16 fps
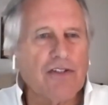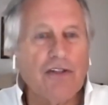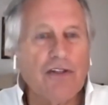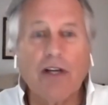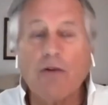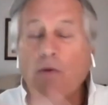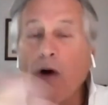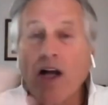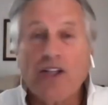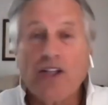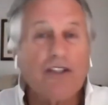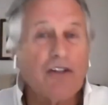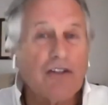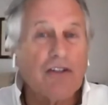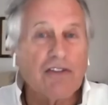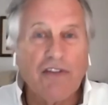You can watch
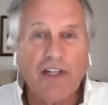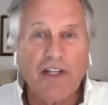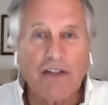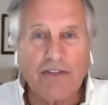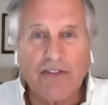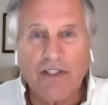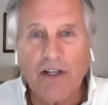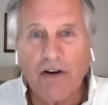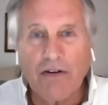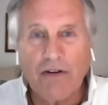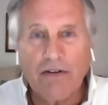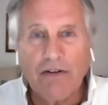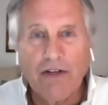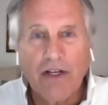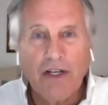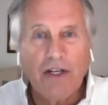those videos. Go to